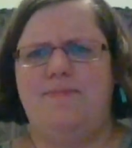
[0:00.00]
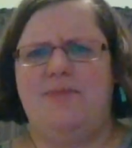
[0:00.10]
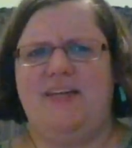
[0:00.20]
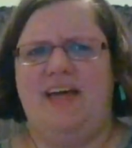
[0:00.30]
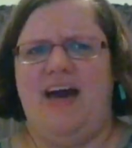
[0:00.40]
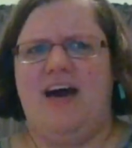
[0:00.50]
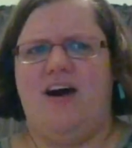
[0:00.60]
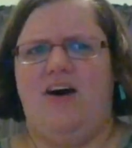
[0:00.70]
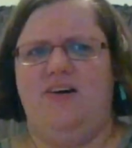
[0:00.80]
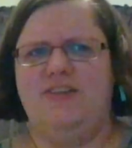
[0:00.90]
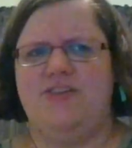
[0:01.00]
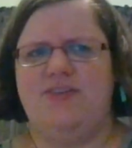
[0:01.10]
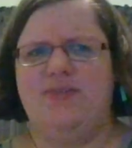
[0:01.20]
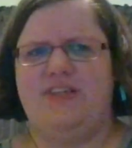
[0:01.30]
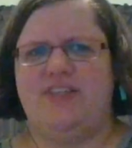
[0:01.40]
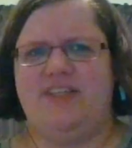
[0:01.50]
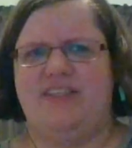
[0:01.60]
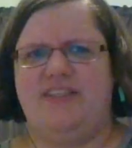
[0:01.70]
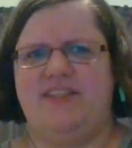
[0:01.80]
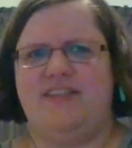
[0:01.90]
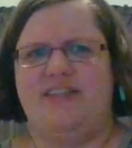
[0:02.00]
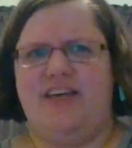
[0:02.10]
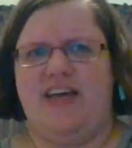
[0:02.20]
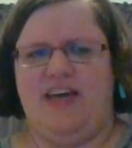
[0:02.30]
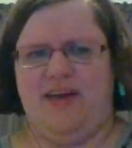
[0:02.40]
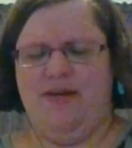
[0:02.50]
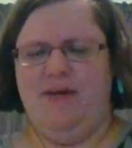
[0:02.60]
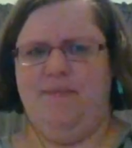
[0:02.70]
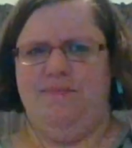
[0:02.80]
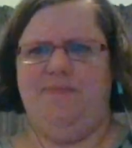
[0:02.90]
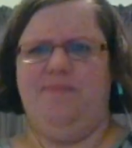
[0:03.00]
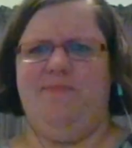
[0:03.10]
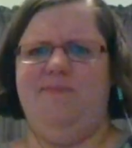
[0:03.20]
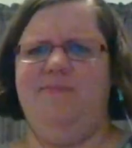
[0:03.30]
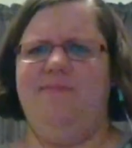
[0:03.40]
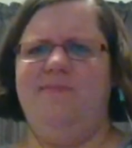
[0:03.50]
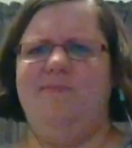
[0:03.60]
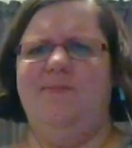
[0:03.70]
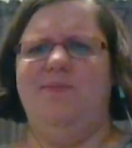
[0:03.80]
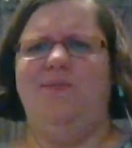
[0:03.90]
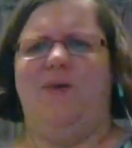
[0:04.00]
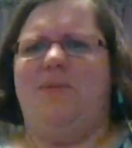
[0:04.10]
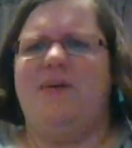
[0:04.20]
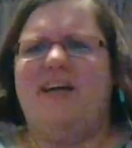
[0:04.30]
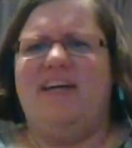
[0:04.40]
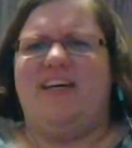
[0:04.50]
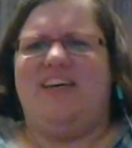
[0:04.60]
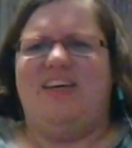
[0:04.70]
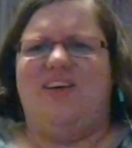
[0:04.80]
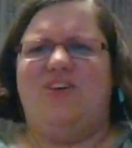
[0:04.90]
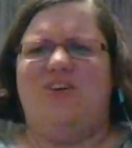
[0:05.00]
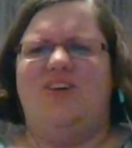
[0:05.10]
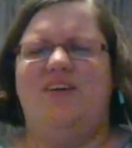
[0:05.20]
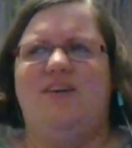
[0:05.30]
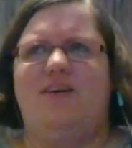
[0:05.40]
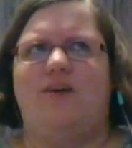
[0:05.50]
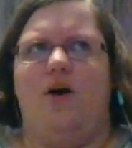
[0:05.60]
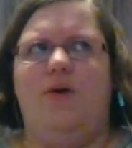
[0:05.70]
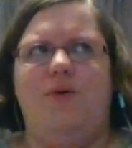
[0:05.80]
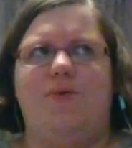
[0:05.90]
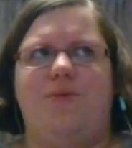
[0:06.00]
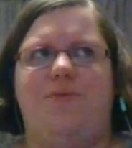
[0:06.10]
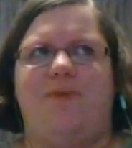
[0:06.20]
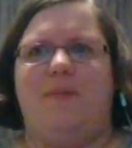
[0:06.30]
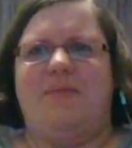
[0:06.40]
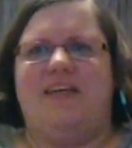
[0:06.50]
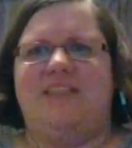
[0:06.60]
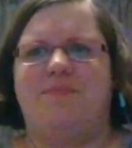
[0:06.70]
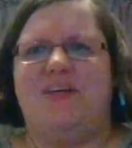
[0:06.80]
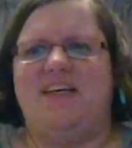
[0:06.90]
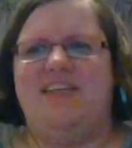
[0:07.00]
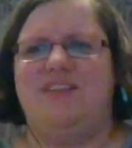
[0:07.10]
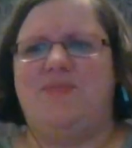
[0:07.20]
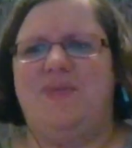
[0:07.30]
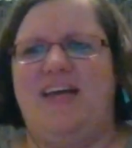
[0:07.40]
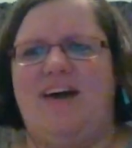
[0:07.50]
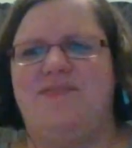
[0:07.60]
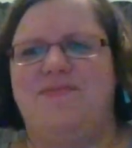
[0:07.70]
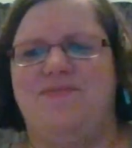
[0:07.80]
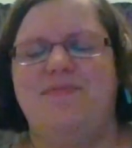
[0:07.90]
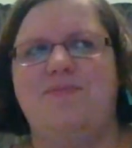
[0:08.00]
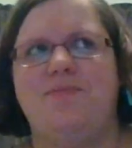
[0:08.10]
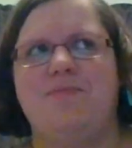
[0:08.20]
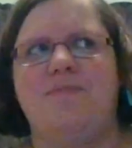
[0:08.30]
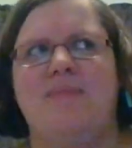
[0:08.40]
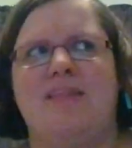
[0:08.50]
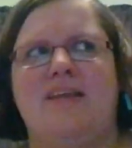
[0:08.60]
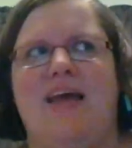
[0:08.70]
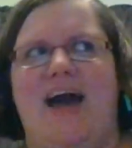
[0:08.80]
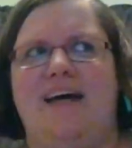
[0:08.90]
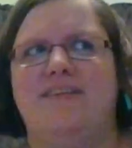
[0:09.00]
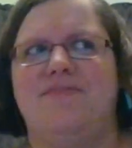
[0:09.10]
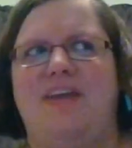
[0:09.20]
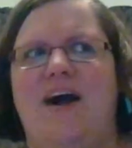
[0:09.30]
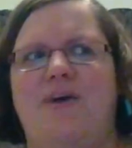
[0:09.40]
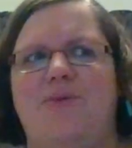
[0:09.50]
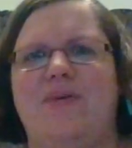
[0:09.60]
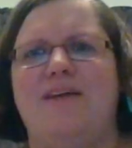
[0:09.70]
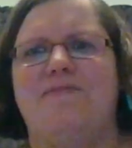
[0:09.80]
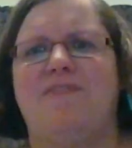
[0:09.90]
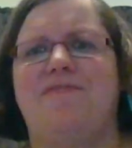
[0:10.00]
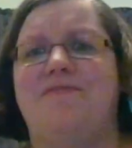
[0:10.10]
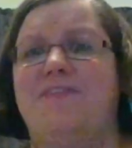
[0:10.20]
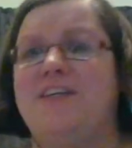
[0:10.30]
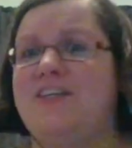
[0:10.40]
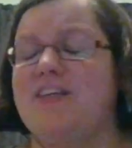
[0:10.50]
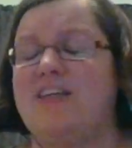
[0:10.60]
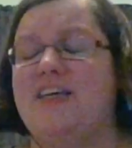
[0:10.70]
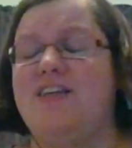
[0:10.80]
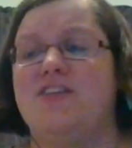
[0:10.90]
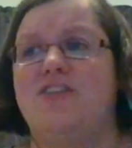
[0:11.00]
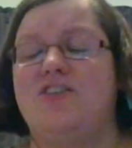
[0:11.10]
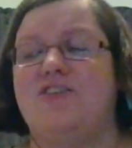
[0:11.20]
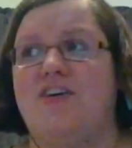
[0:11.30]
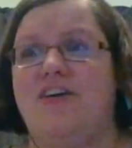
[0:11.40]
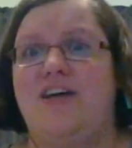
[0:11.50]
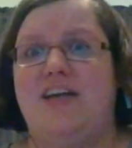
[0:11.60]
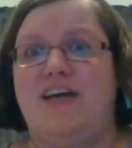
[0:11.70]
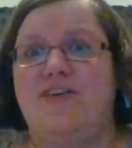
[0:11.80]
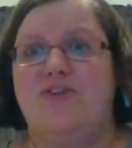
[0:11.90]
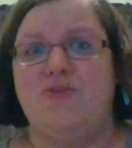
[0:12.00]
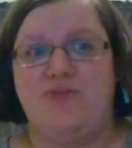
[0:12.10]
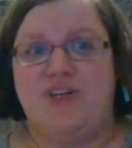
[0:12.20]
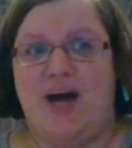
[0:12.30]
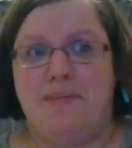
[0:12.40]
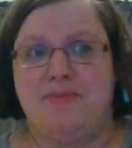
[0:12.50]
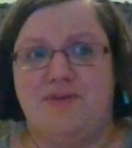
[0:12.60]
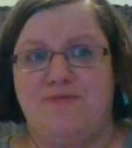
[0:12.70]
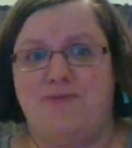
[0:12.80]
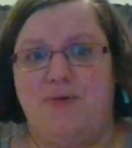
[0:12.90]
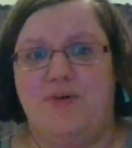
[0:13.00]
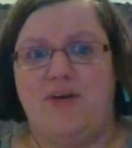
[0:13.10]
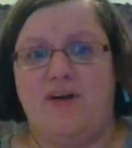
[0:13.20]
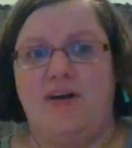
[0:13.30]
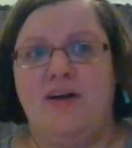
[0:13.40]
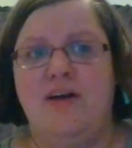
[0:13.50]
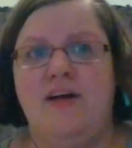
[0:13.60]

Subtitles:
But yeah, also to just see where we're gonna go from this, because we have, as of now, we've officially just started a new chapter for